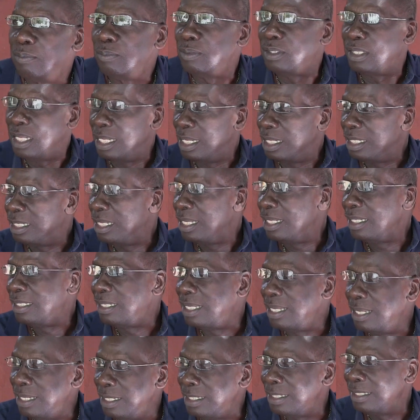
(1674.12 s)
Tiggy
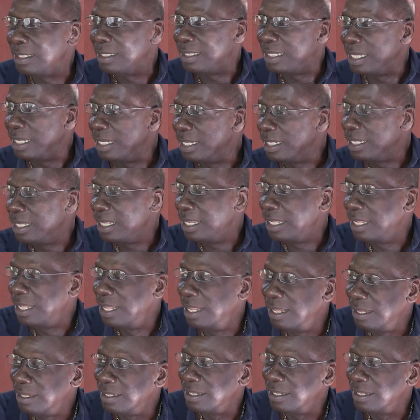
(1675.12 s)
zing, tiggy,